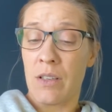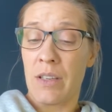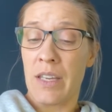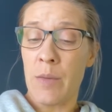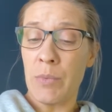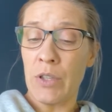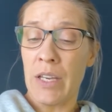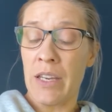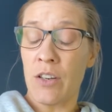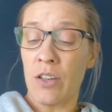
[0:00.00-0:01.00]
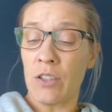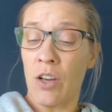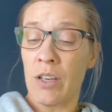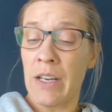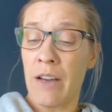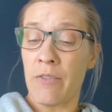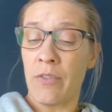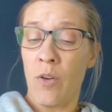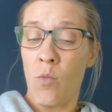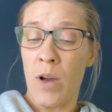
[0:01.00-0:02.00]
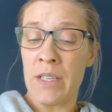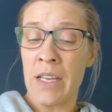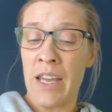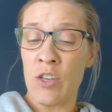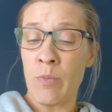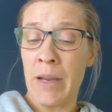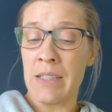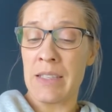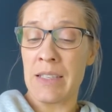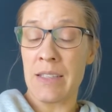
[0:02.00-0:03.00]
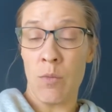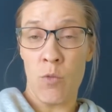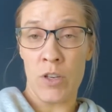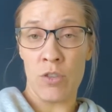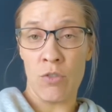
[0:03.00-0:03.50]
Keep looking at her long enough. One day you might see someone you